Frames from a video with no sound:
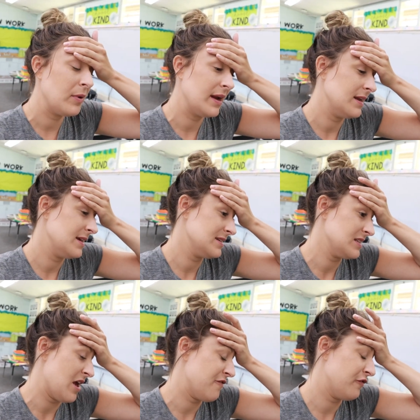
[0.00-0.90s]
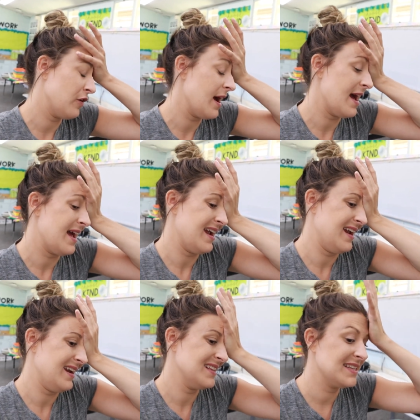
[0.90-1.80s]
brain is
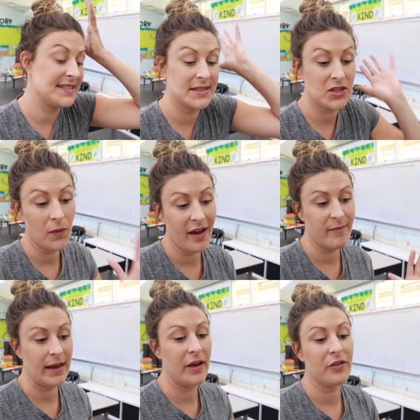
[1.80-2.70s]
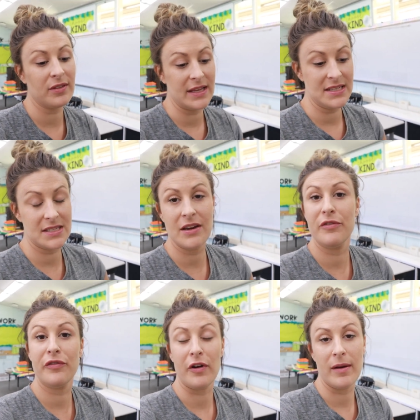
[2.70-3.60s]
fried, and since I don't have my other list in
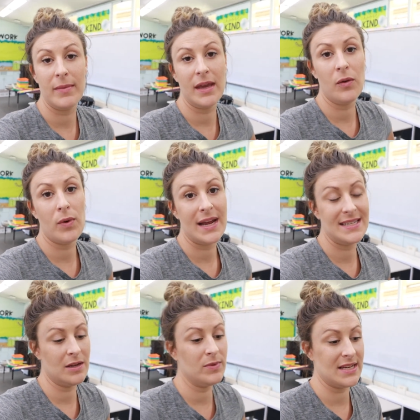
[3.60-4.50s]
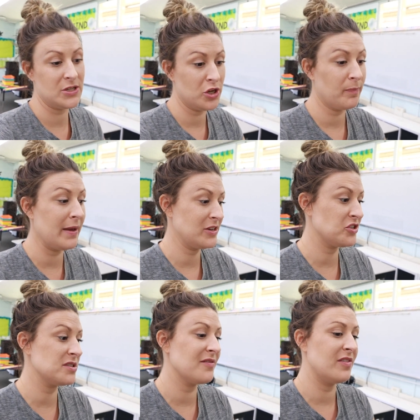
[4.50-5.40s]
front of me, what I did was I took
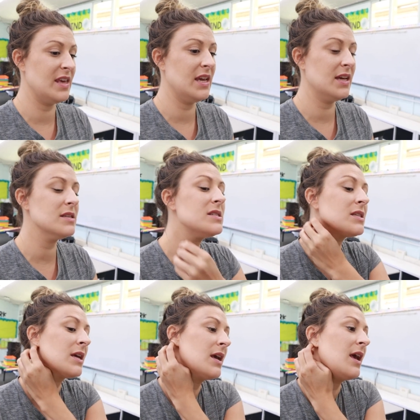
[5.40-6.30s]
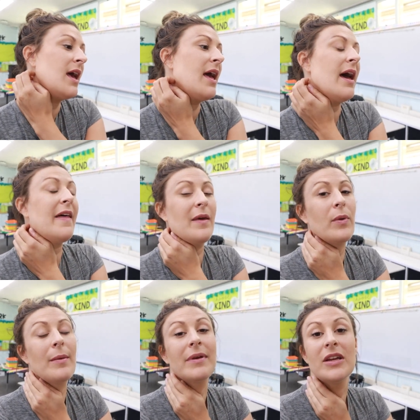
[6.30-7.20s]
pictures of these, and then
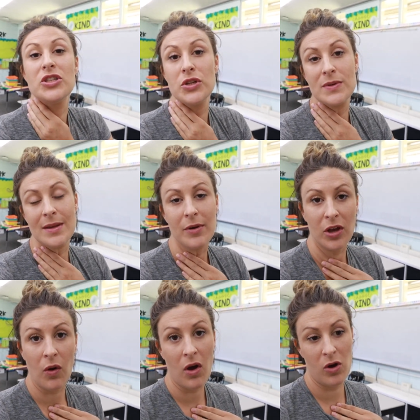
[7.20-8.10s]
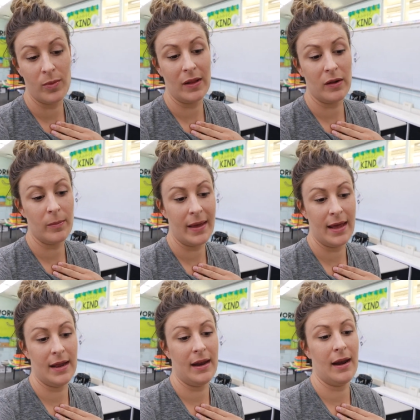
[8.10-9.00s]
what I'm gonna do is I'm gonna go home in a little
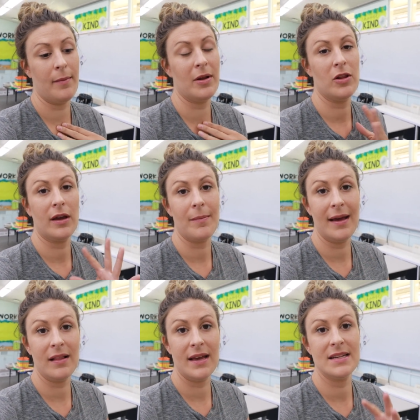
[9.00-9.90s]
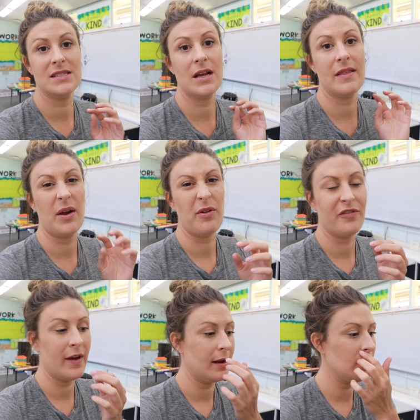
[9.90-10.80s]
bit, and I'm gonna look at my list, and then I will
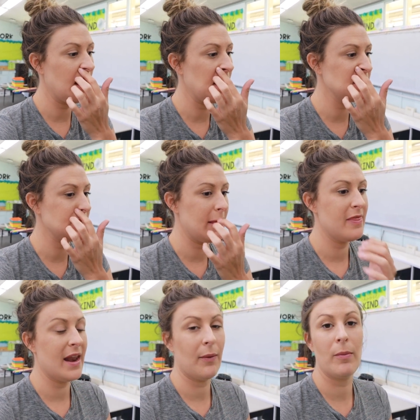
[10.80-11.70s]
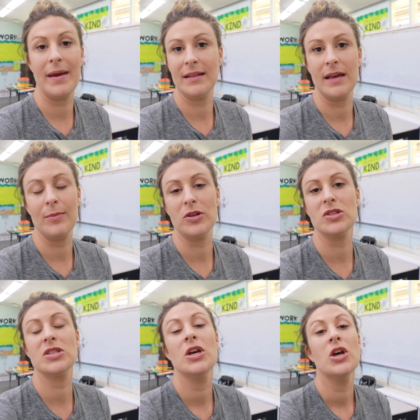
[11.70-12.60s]
finalize, and then I will make
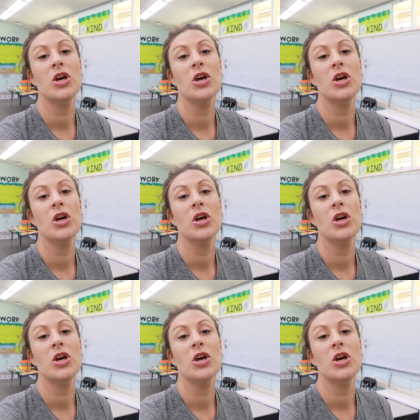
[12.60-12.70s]
labels.